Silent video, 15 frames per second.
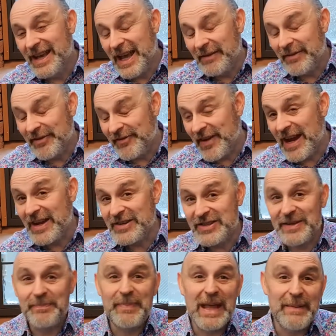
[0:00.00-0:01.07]
It refers
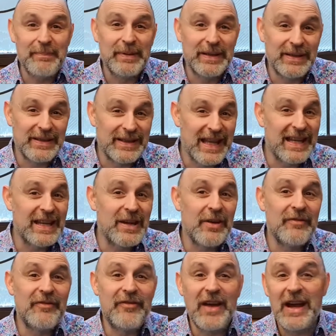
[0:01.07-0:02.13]
to people getting
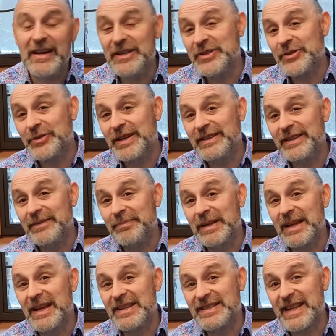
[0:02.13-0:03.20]
unfairly treated
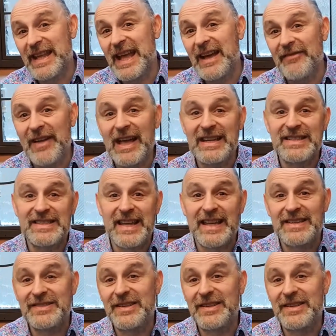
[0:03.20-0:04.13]
because they have access